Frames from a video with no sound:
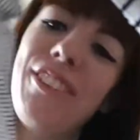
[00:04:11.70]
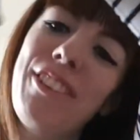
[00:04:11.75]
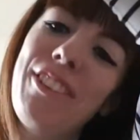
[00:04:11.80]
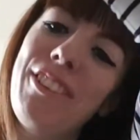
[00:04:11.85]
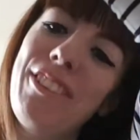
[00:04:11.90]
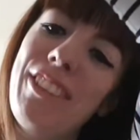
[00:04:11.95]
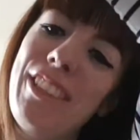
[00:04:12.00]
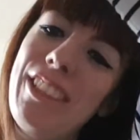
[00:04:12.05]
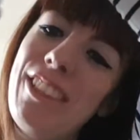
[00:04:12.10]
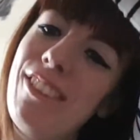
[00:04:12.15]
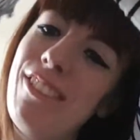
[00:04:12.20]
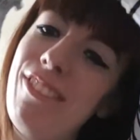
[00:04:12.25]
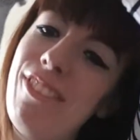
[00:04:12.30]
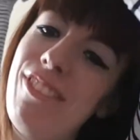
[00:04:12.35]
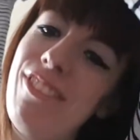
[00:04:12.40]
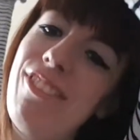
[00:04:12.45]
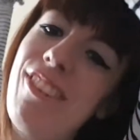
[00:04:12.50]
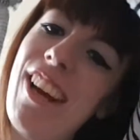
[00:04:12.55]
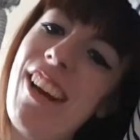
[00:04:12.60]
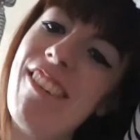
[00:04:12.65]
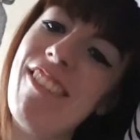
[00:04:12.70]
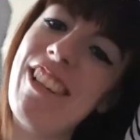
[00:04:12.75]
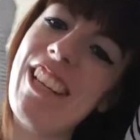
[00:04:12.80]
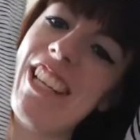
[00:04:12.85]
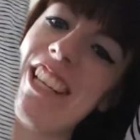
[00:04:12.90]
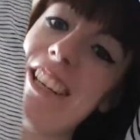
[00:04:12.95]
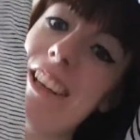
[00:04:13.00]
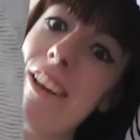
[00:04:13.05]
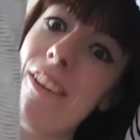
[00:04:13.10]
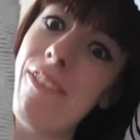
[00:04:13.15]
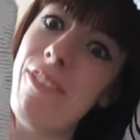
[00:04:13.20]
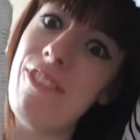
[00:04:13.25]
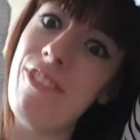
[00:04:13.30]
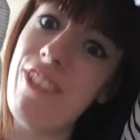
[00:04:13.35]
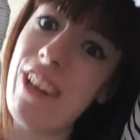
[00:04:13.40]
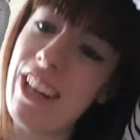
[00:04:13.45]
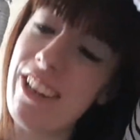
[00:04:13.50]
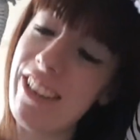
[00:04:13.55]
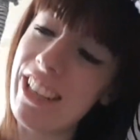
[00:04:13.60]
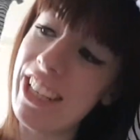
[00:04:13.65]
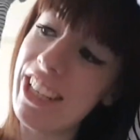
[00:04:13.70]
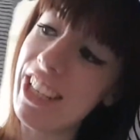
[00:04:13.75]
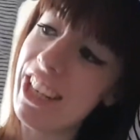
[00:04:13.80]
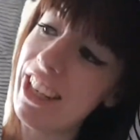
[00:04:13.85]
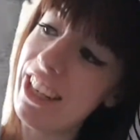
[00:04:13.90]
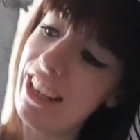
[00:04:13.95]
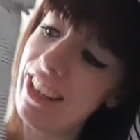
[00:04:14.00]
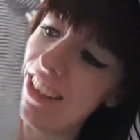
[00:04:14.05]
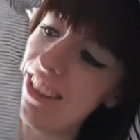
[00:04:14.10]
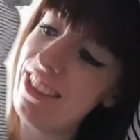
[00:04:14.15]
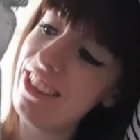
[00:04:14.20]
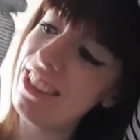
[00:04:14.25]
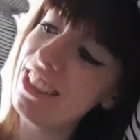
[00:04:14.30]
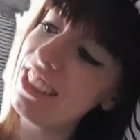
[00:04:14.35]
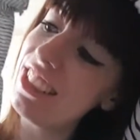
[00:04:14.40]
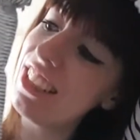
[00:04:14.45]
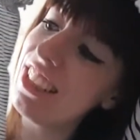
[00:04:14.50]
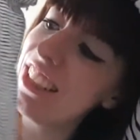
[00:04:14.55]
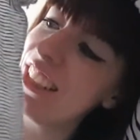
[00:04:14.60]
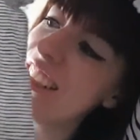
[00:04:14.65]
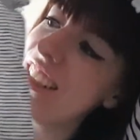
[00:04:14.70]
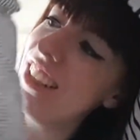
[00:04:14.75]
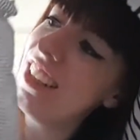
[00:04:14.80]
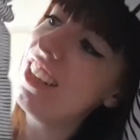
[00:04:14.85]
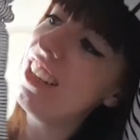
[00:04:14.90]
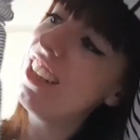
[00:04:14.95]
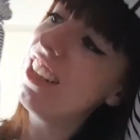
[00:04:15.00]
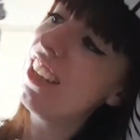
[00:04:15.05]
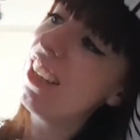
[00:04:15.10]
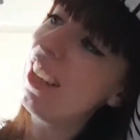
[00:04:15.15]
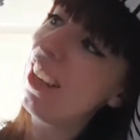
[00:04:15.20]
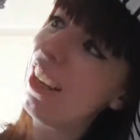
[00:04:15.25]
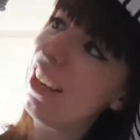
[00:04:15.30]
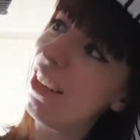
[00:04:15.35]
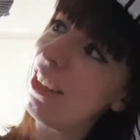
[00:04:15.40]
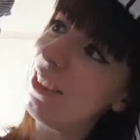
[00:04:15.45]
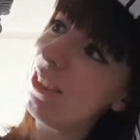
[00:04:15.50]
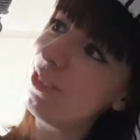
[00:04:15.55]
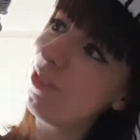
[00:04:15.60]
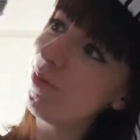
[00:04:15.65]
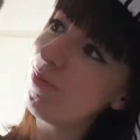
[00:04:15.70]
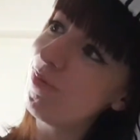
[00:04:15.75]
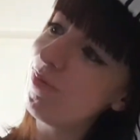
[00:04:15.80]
thought was very, very cute. So